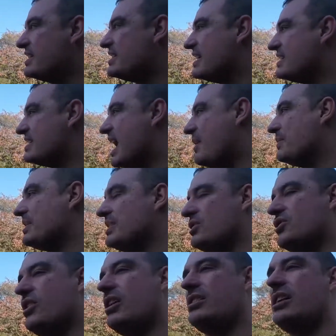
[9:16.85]
That's not what this
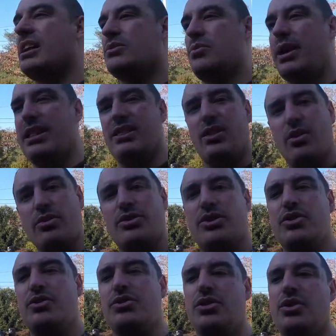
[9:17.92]
truck does. We'll get those
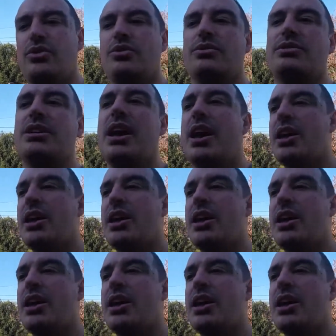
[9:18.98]
2 tunes.